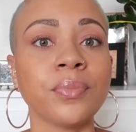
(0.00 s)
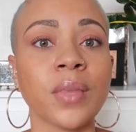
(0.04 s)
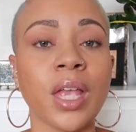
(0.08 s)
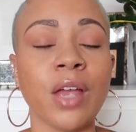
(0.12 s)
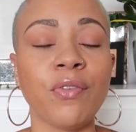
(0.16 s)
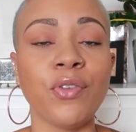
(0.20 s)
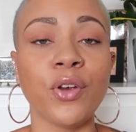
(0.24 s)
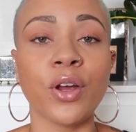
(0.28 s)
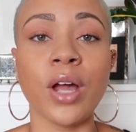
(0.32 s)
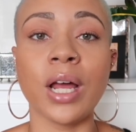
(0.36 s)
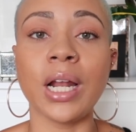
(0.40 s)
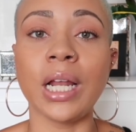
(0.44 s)

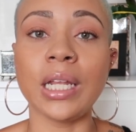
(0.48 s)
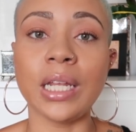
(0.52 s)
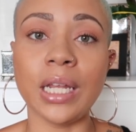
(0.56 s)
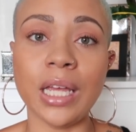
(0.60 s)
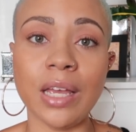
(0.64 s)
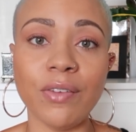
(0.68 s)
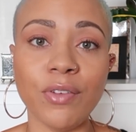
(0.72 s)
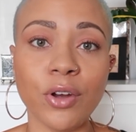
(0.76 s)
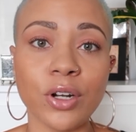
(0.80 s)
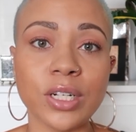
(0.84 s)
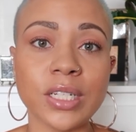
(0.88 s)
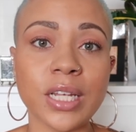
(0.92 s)
If you're gonna
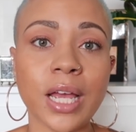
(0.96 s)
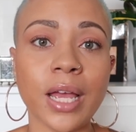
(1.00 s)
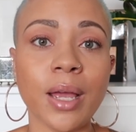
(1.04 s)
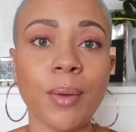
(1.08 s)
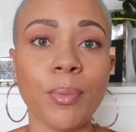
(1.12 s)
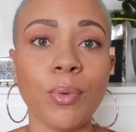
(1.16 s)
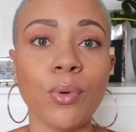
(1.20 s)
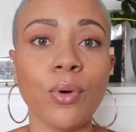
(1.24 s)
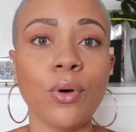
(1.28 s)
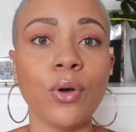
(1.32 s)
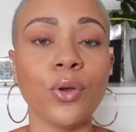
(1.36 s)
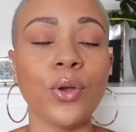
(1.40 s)
leave your
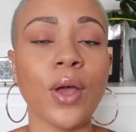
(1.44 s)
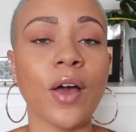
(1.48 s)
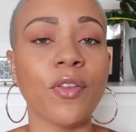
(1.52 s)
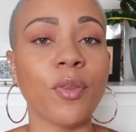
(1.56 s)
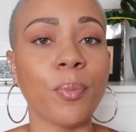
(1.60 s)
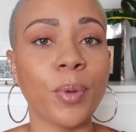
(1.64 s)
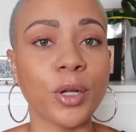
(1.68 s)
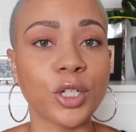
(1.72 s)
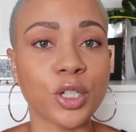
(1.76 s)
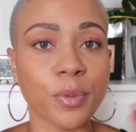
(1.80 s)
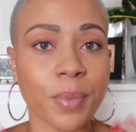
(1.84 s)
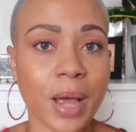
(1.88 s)
table, you have
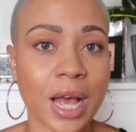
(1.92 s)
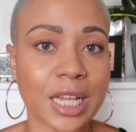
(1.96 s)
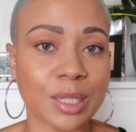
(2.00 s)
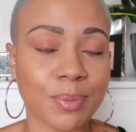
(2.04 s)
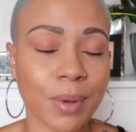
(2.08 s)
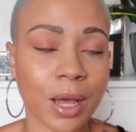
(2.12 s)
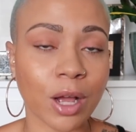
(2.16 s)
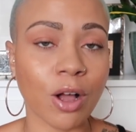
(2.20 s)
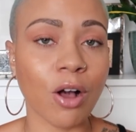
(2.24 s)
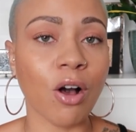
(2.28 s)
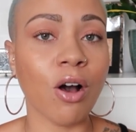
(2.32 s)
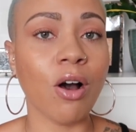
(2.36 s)
to put your mask
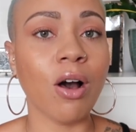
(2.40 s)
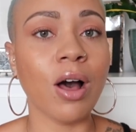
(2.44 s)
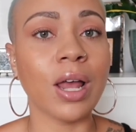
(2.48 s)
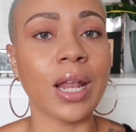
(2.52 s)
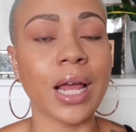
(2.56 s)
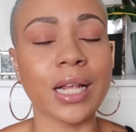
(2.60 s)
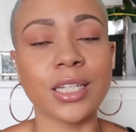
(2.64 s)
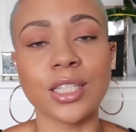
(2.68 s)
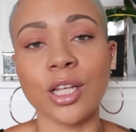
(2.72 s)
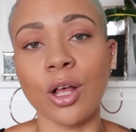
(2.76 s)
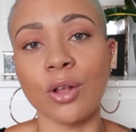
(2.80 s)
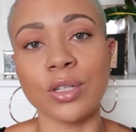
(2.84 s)
back on,
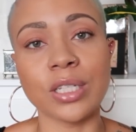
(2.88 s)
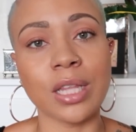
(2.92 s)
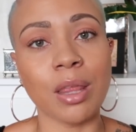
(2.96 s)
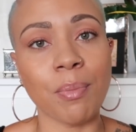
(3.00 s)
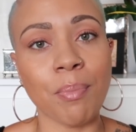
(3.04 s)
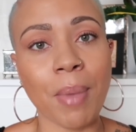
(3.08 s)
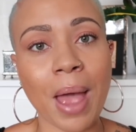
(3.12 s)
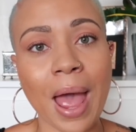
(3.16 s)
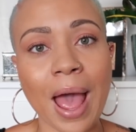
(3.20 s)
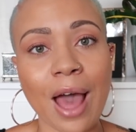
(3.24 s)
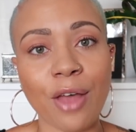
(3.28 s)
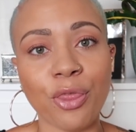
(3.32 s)
like to go to the
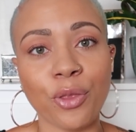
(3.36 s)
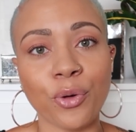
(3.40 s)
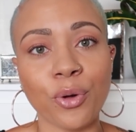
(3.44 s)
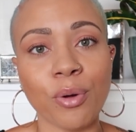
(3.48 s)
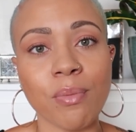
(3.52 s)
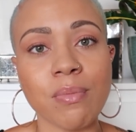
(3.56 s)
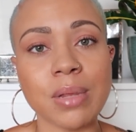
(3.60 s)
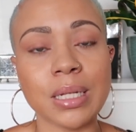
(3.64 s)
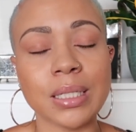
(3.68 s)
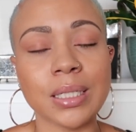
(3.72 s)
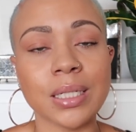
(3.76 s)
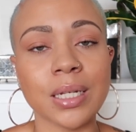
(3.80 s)

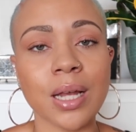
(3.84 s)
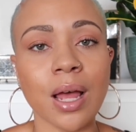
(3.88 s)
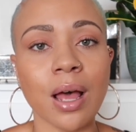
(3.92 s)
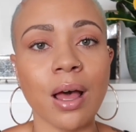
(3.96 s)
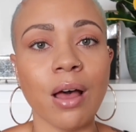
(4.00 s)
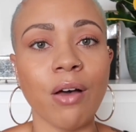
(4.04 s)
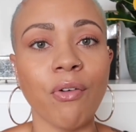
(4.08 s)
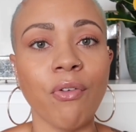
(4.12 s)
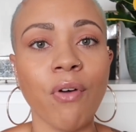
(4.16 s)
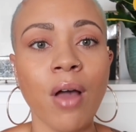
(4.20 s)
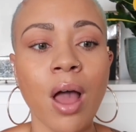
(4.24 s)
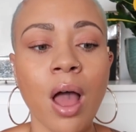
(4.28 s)
bathroom and
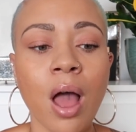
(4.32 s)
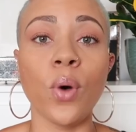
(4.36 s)
stuff.